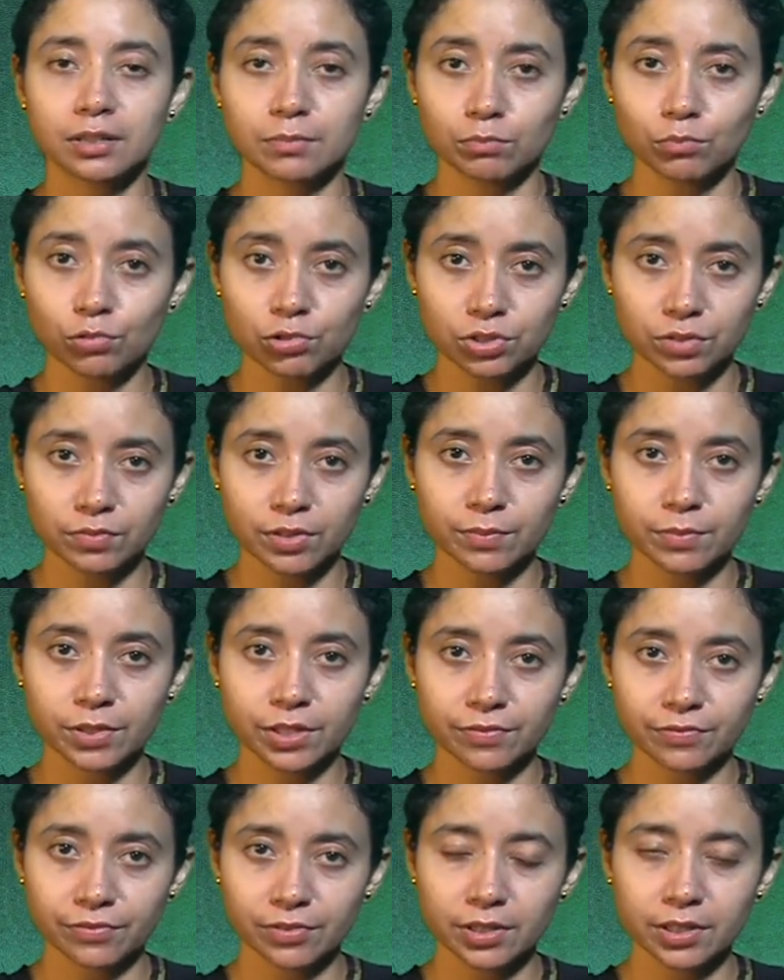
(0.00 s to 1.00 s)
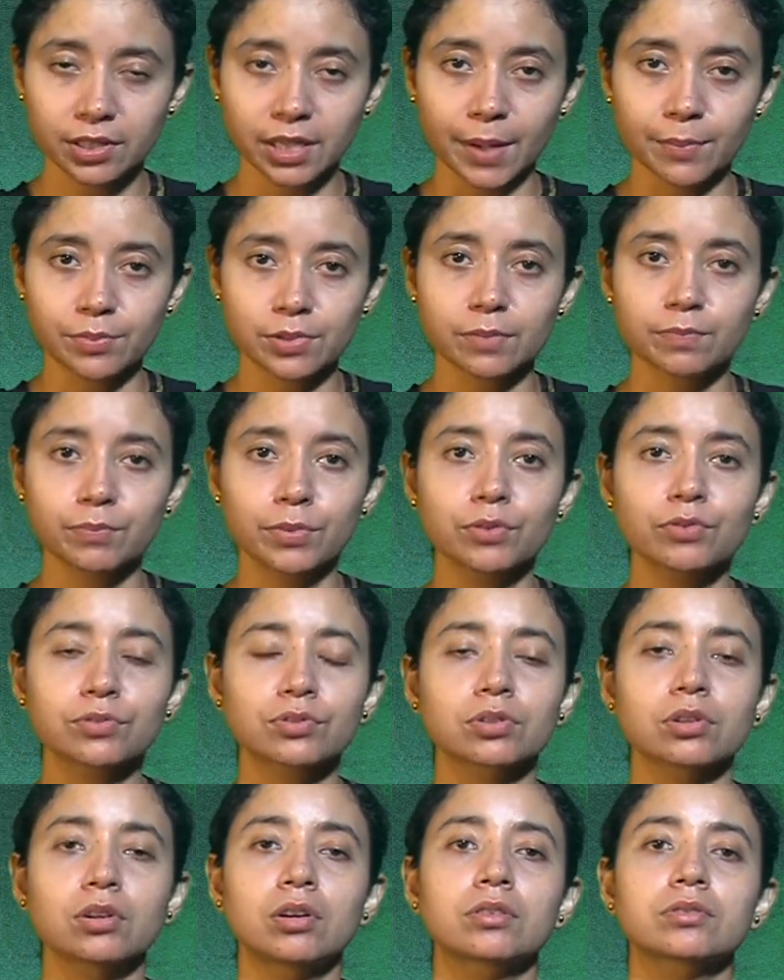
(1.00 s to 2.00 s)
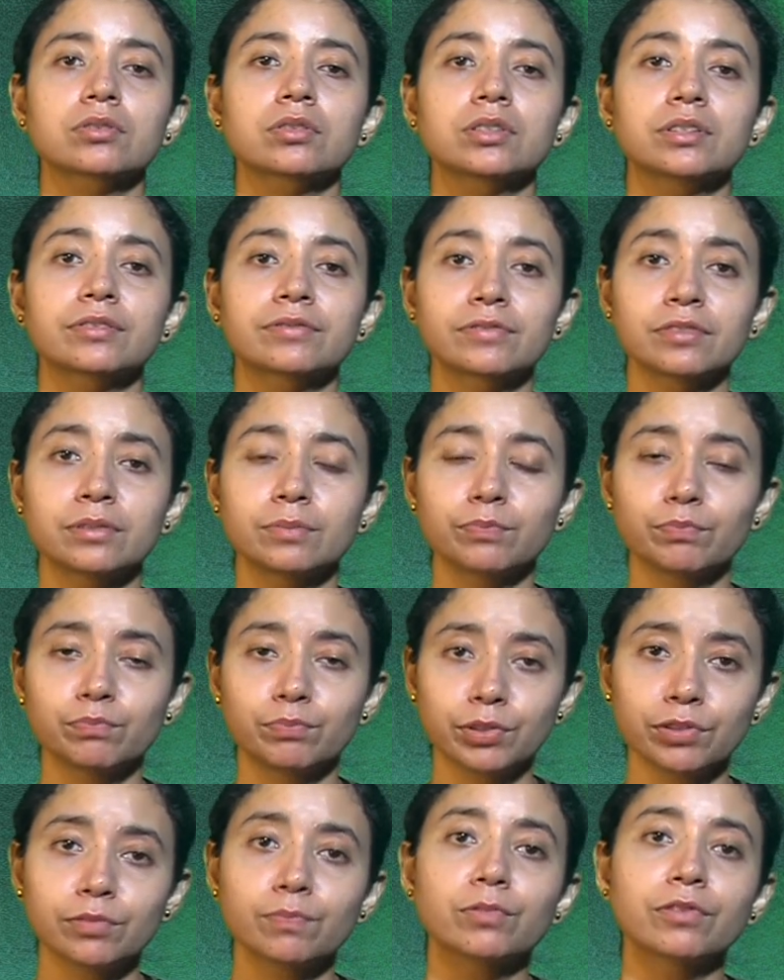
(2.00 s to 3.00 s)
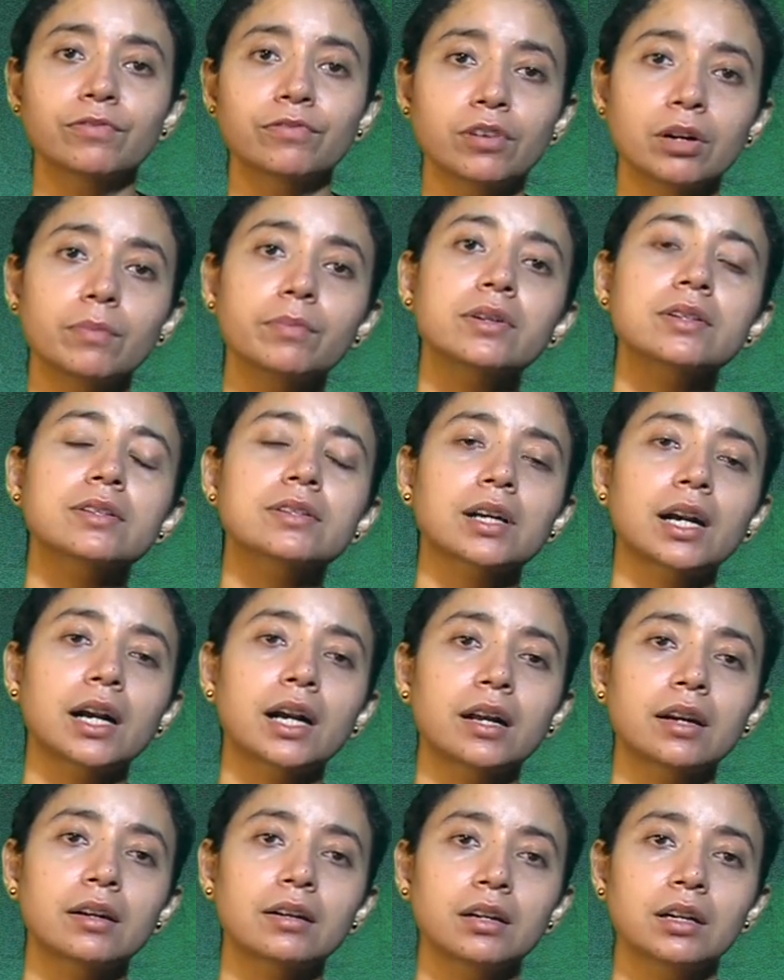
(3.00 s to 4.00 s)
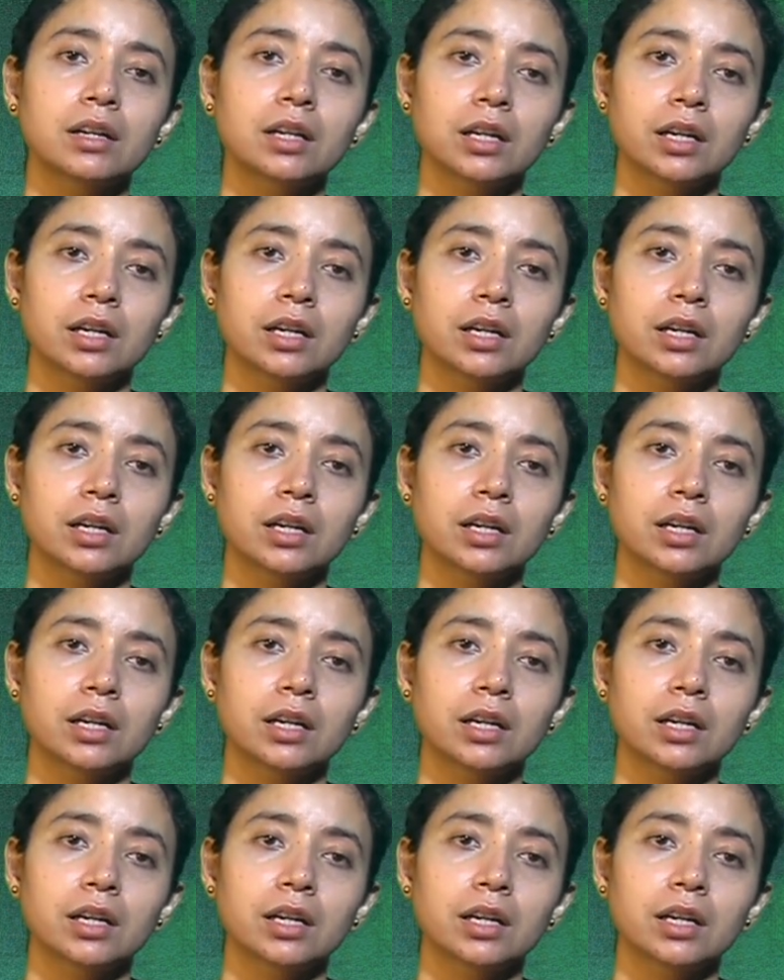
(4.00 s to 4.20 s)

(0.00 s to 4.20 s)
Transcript: most of the different types of Bihu songs or different Bihu performance are,